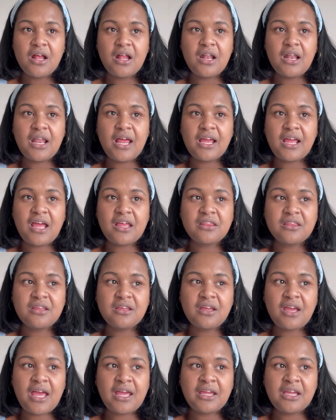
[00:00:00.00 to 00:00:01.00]
Like I
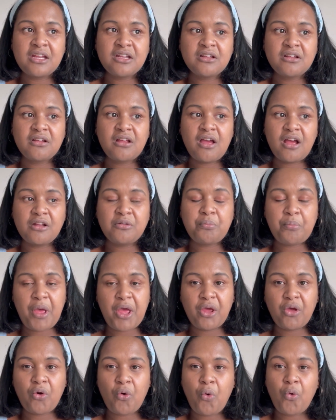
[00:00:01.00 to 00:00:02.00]
think I can cut
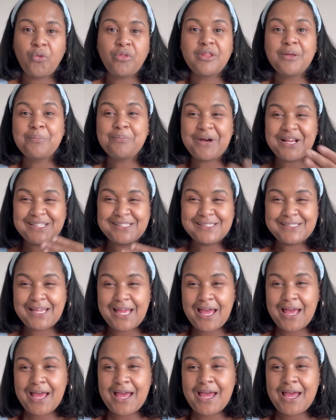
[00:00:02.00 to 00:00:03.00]
back on the pasta
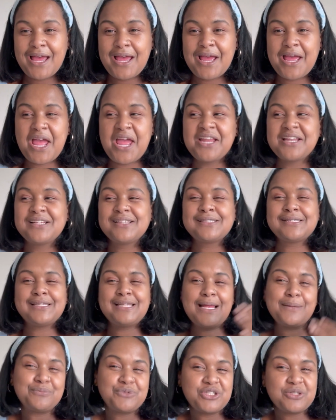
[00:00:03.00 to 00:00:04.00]
and the
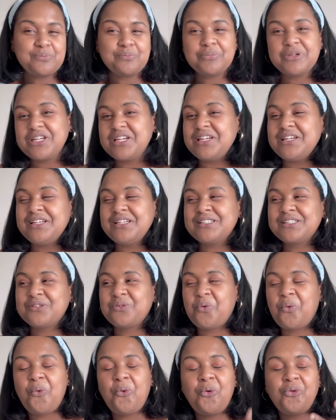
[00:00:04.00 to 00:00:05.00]
slap chippies and
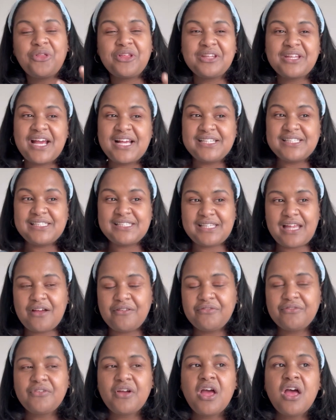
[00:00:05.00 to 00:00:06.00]
all the nice
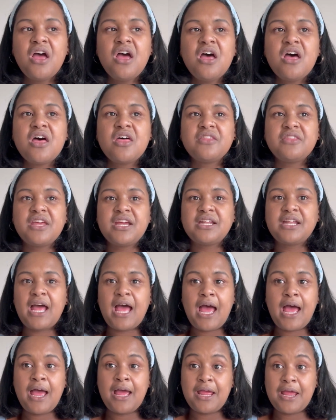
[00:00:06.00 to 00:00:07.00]
stuff that
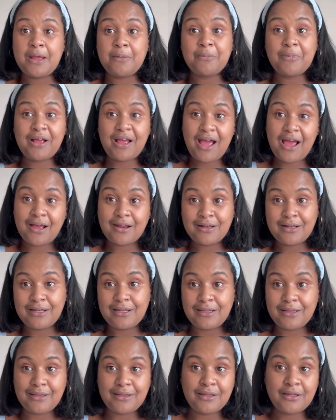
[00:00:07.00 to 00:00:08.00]
I am
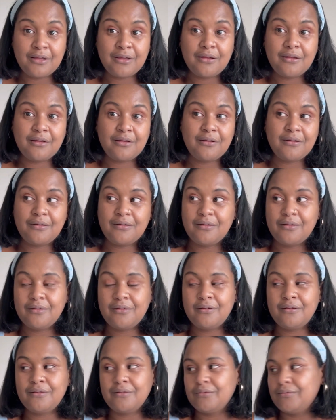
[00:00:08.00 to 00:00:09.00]
currently
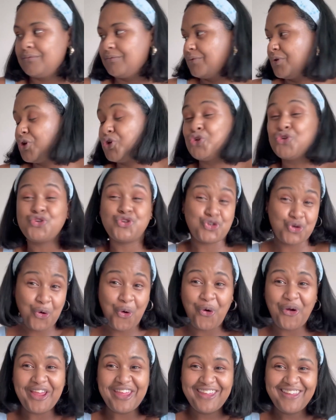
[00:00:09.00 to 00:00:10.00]

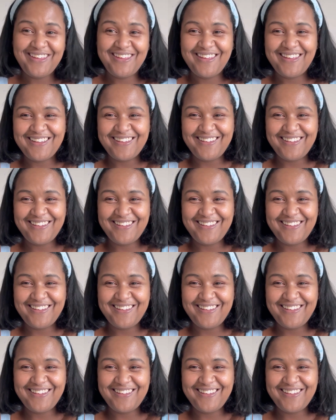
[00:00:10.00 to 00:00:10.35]
enjoying.